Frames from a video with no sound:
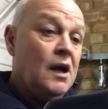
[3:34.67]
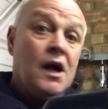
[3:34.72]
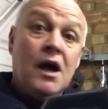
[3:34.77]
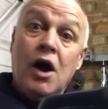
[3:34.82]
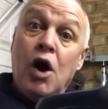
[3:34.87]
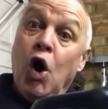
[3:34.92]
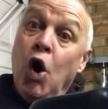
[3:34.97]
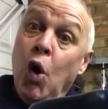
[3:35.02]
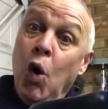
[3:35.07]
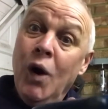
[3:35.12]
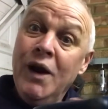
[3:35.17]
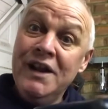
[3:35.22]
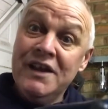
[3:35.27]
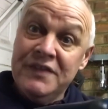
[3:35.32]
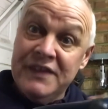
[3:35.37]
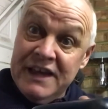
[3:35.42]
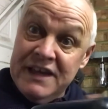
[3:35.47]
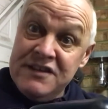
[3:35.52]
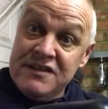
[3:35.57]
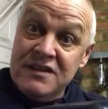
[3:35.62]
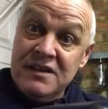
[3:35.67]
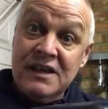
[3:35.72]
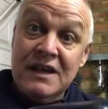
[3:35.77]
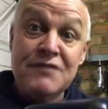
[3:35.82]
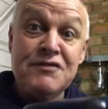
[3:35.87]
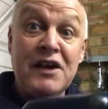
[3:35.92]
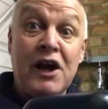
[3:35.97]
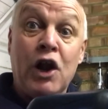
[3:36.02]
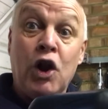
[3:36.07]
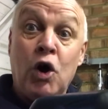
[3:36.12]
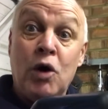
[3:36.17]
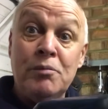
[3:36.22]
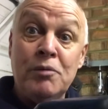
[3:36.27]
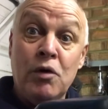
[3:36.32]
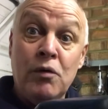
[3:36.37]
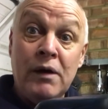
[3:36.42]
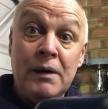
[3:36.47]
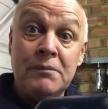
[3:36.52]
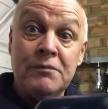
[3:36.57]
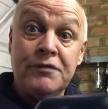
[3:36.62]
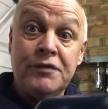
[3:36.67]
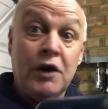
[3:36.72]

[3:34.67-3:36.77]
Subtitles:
oiling this gives it a lot more oomph.